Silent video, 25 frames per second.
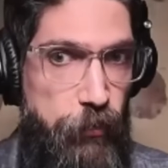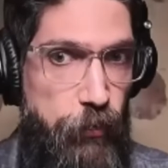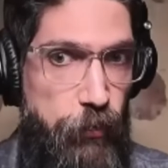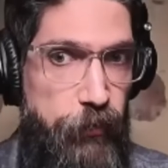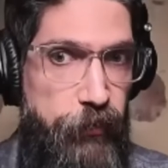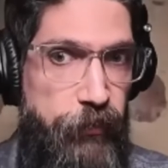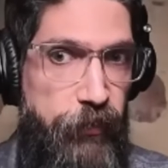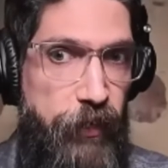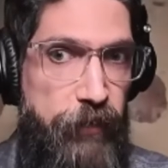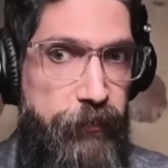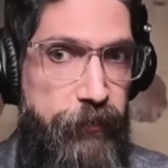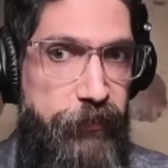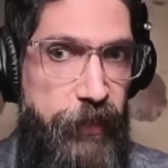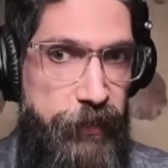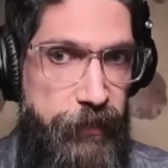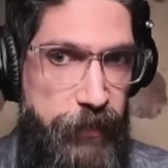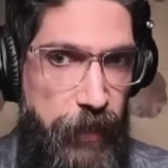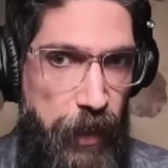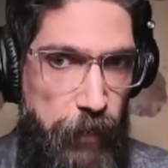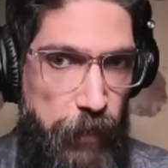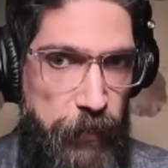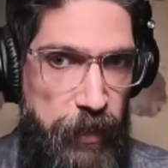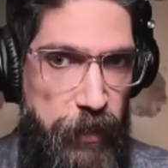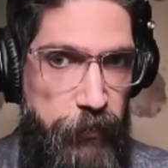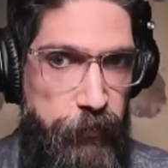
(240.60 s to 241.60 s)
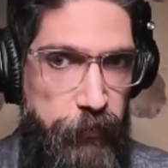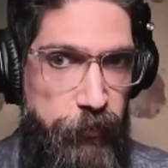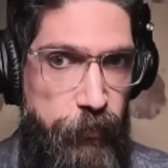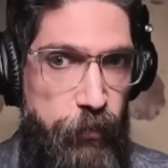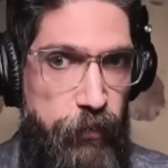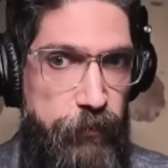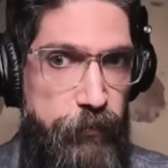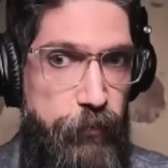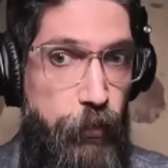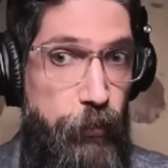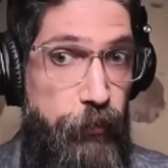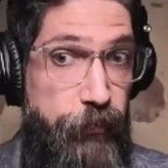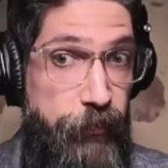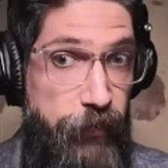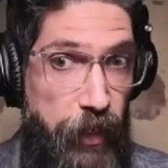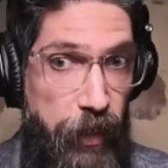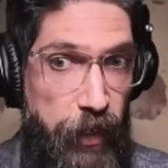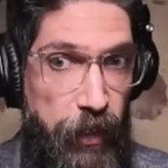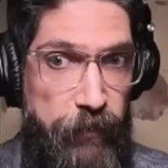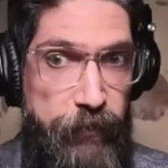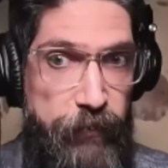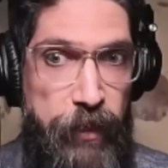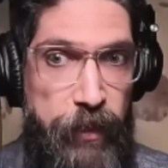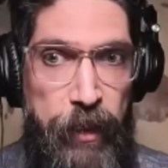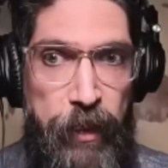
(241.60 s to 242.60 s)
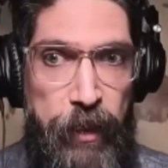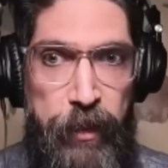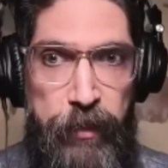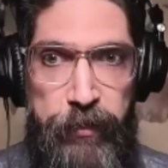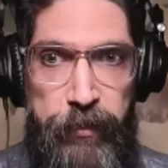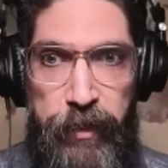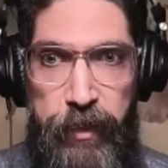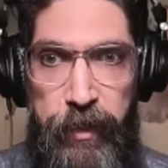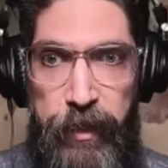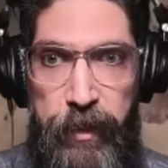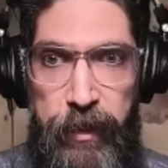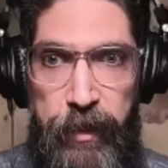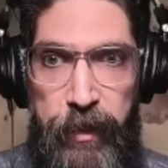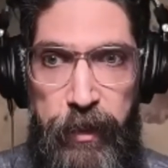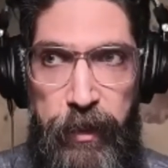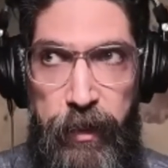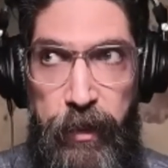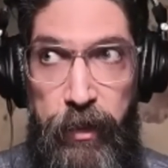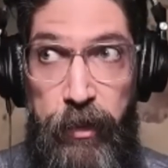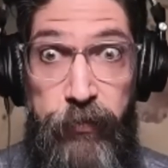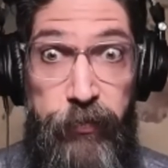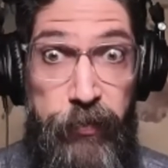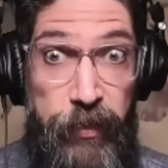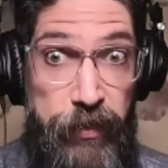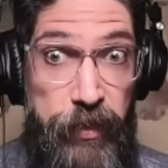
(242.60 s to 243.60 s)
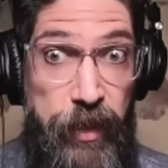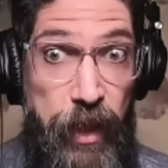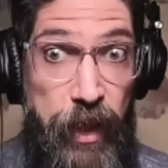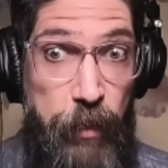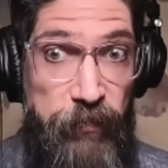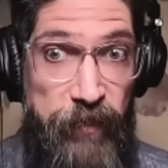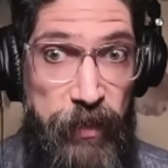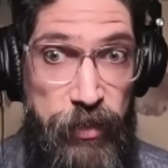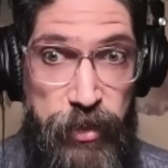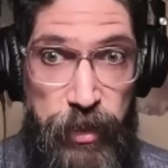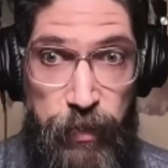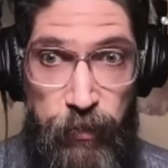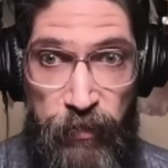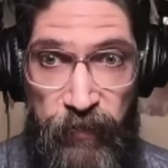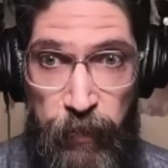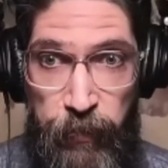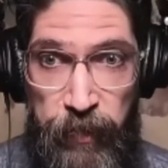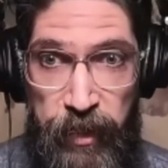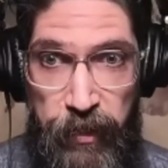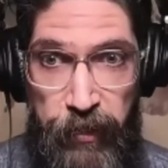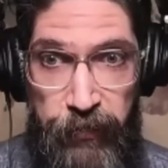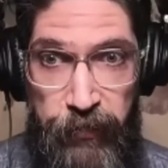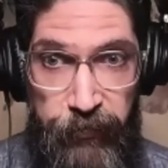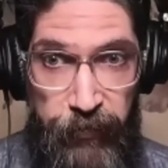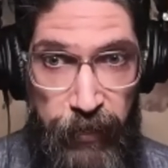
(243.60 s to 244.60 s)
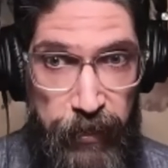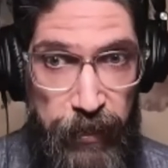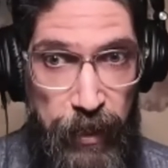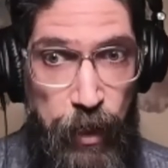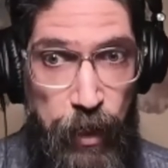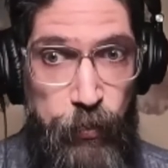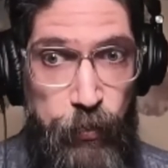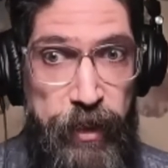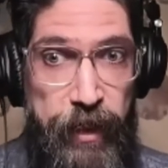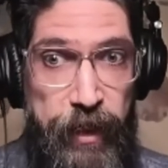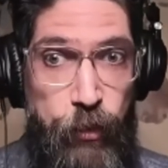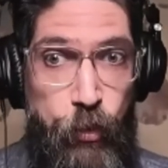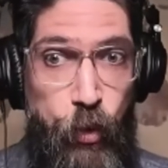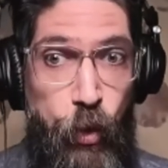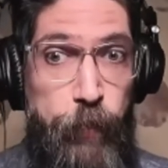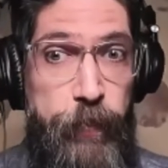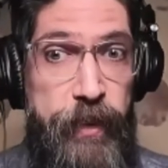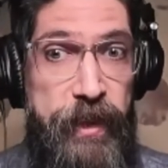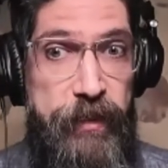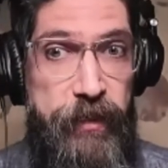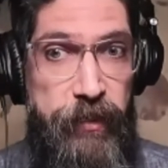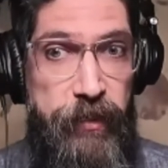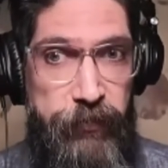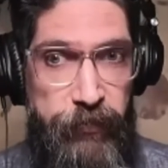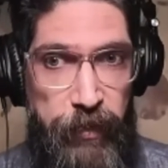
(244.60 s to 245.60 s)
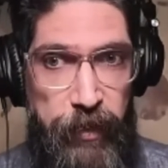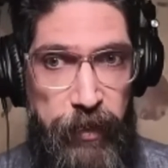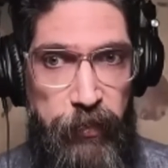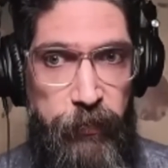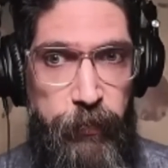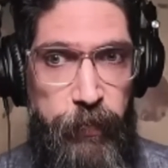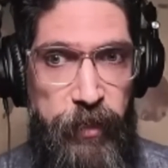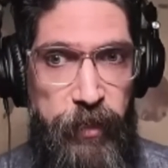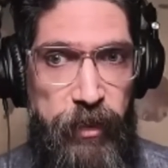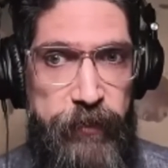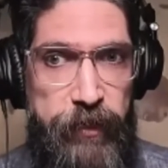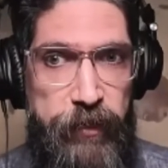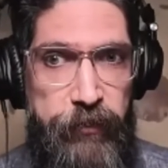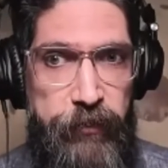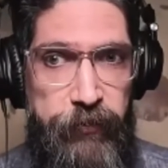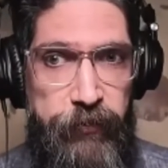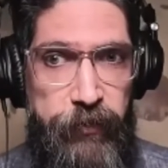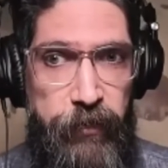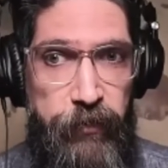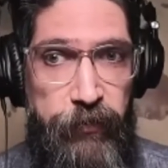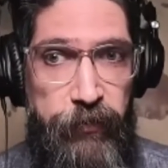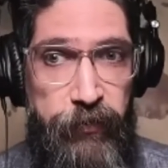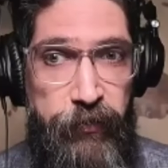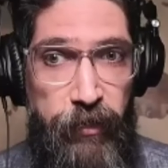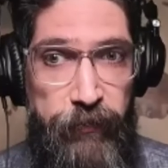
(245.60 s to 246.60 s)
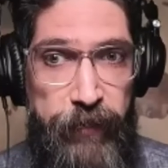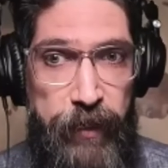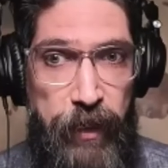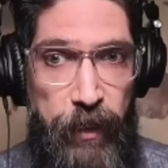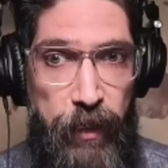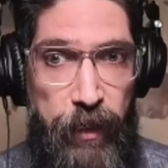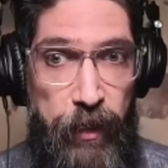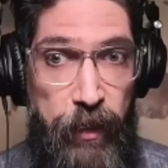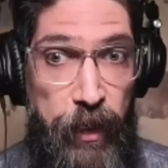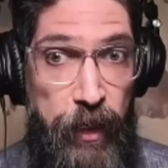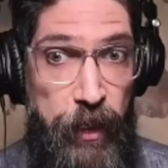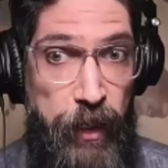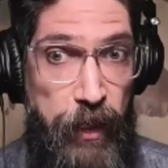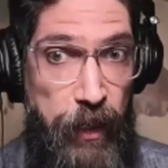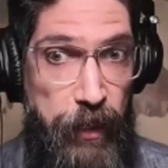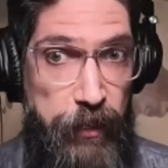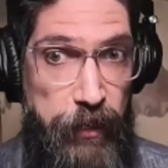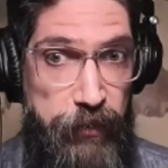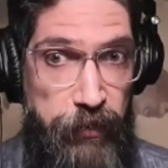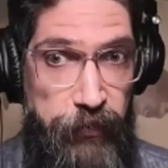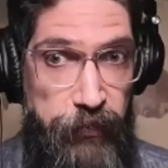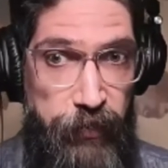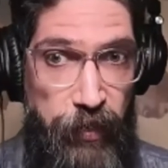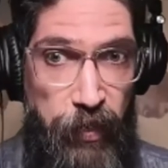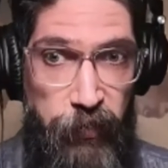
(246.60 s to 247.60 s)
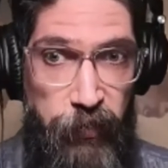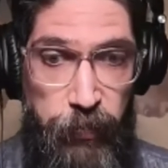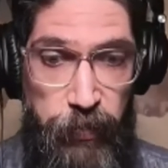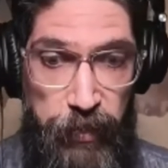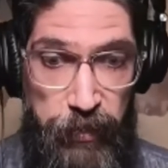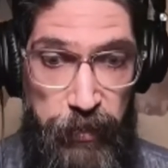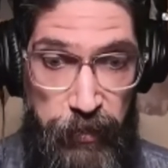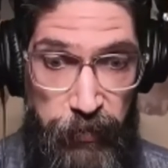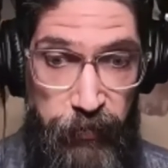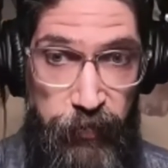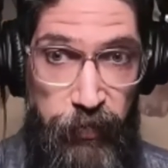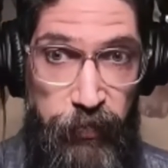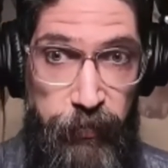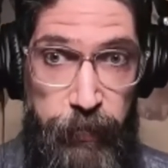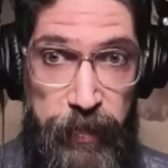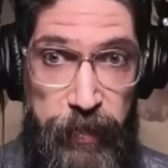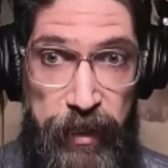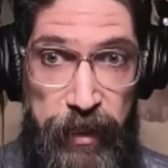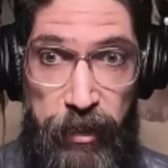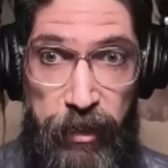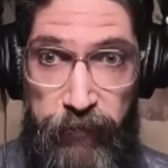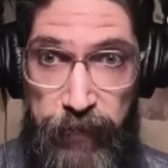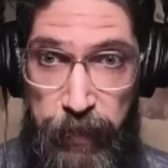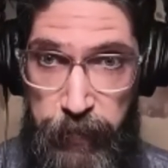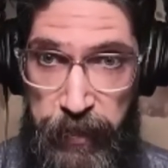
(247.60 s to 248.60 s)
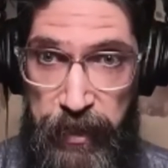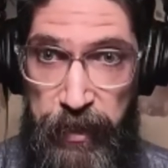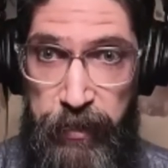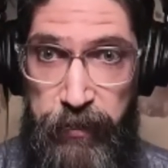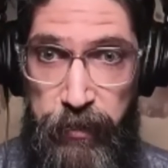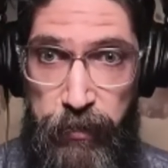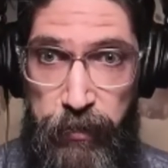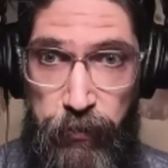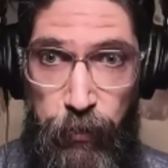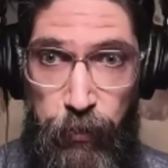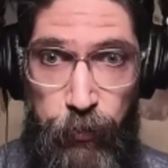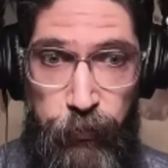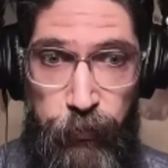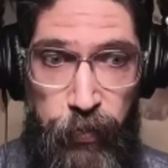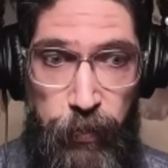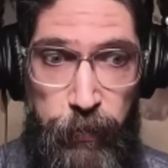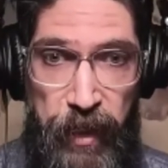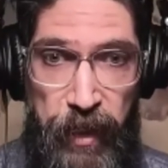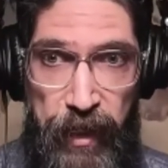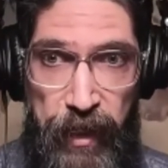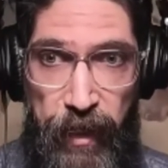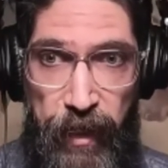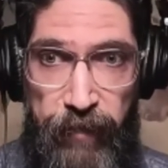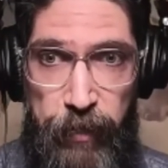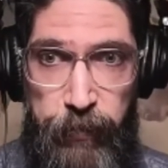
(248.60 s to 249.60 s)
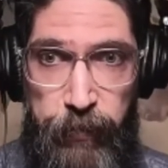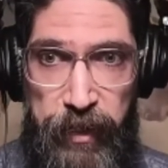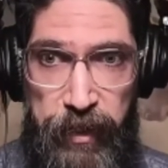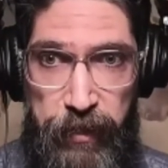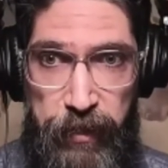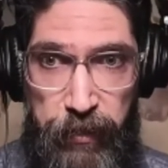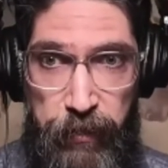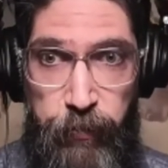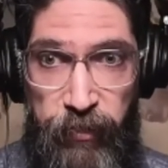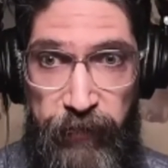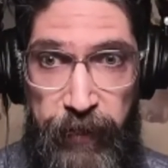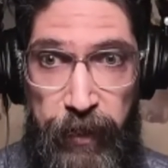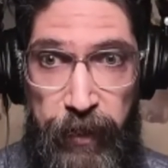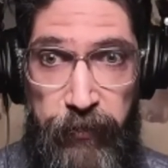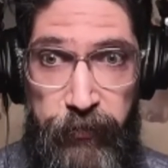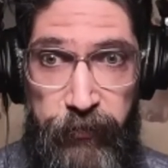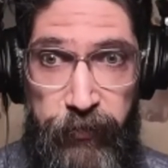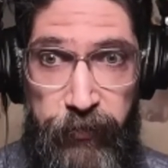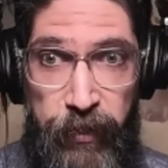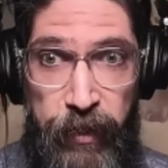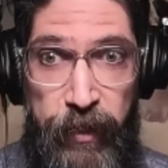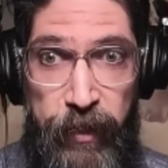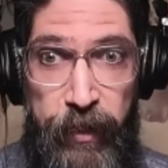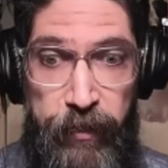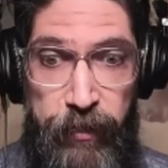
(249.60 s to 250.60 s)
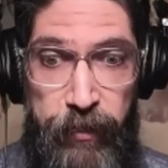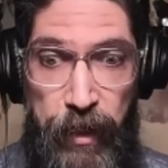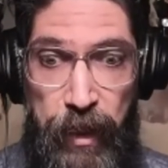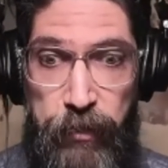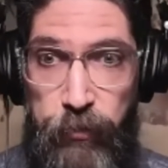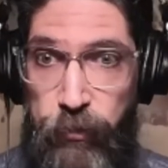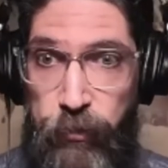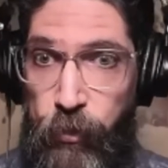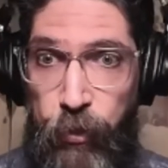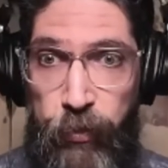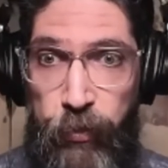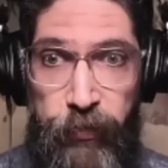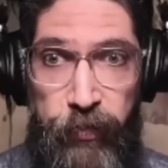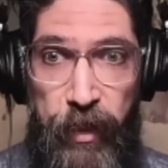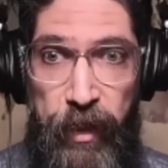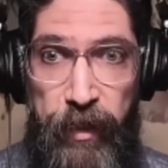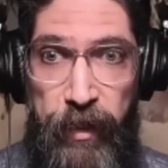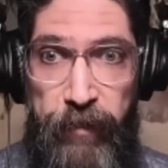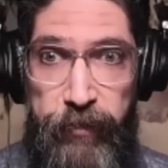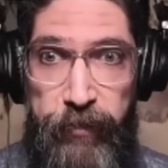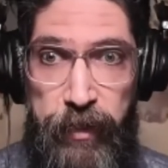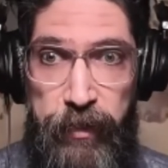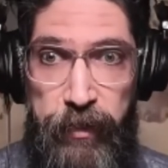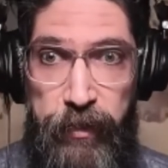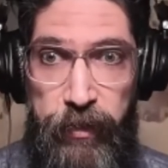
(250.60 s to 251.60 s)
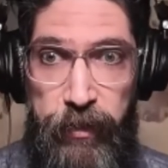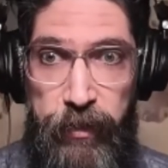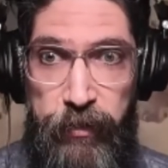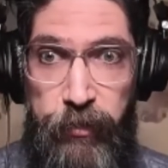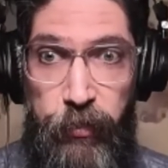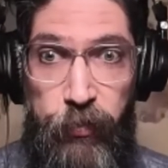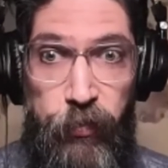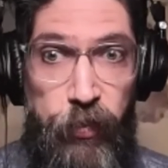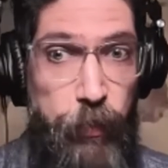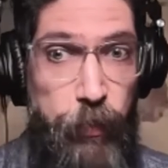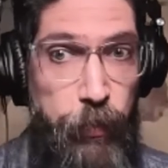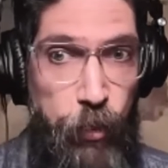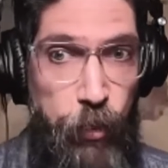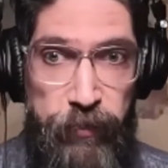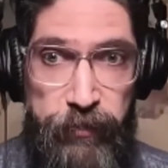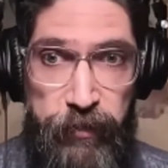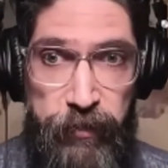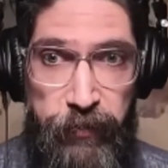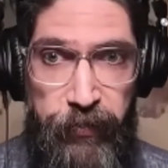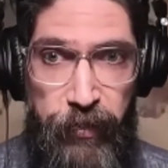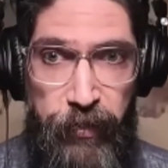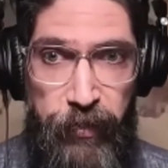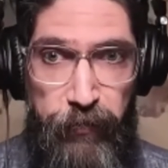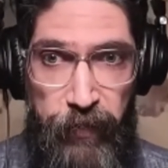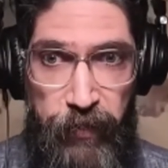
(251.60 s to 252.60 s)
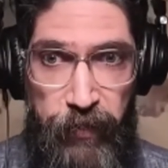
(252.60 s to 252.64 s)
those are Saddamists or those are the Saddam regime remnants. And now they copy this experience in Syria, and this is being repeated also by Arabic press, that those are the supporters of